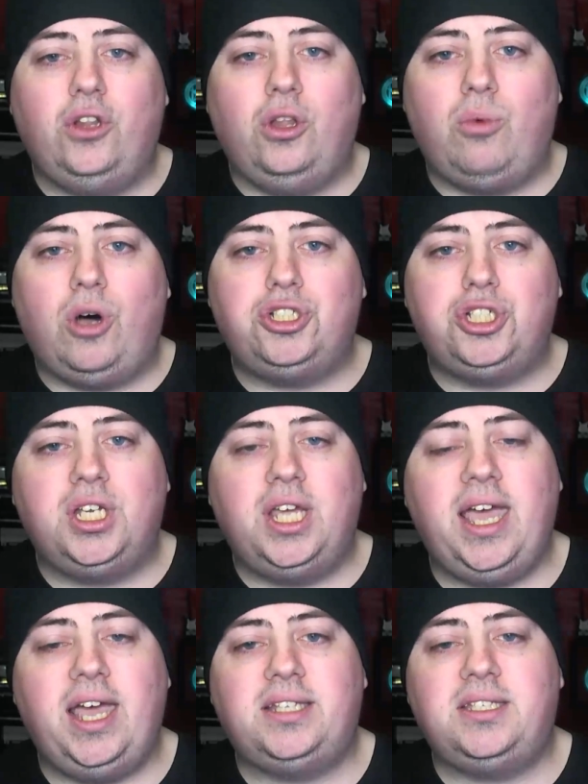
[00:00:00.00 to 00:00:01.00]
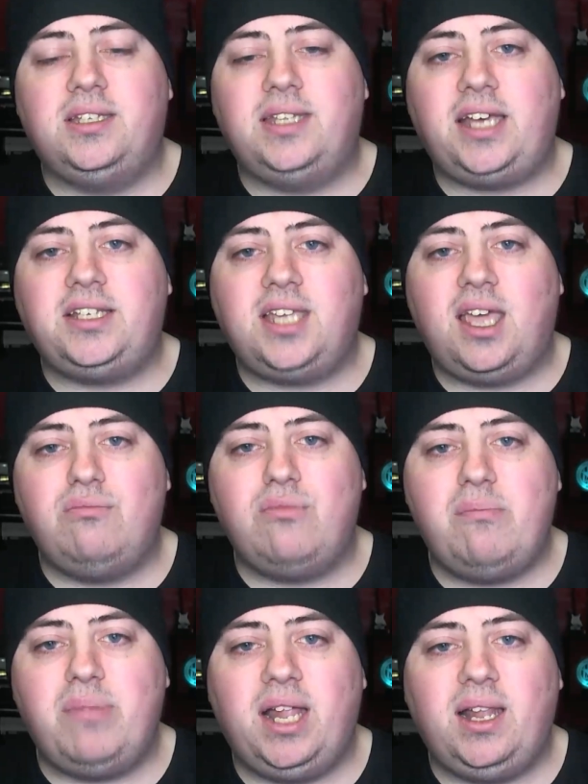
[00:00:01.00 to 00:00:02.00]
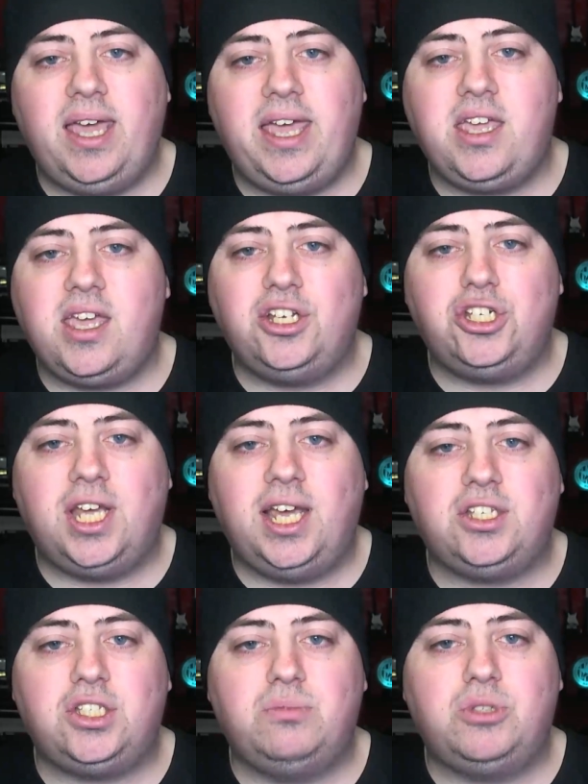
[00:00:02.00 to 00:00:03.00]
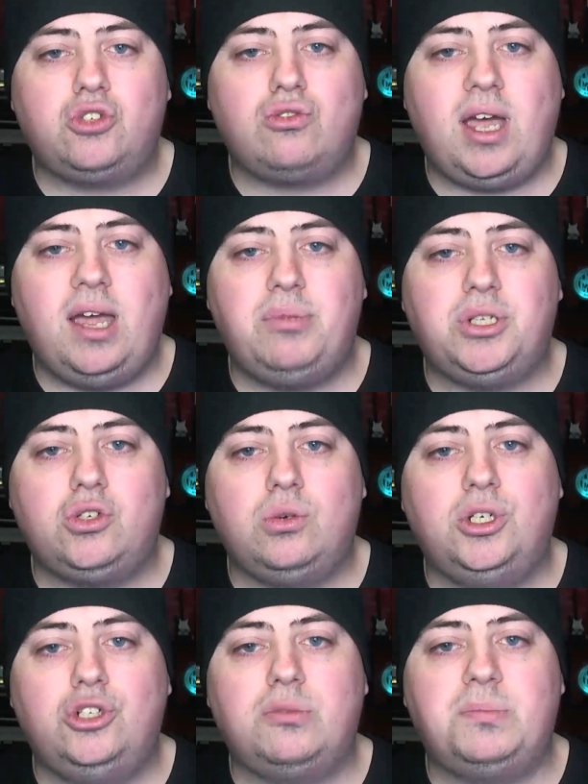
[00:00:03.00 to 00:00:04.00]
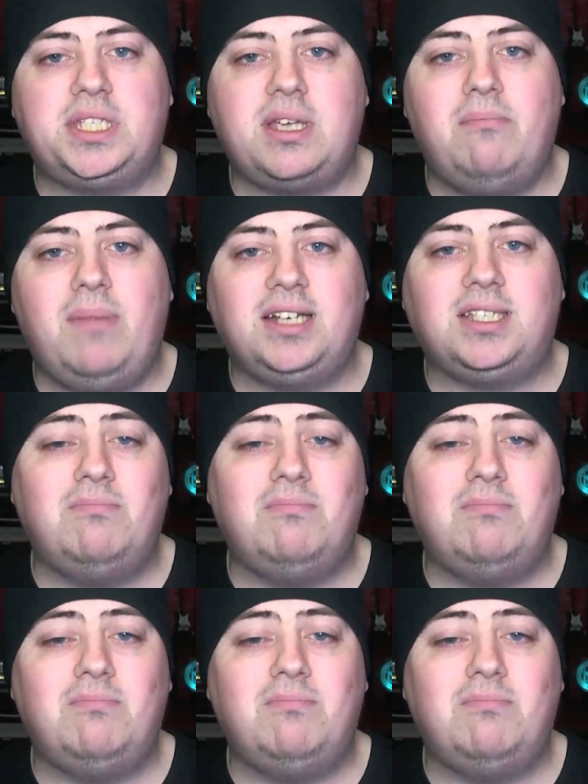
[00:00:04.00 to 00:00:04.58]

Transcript: to watch. Uh, till next time, remember to like, share, subscribe to one hundred percent mags.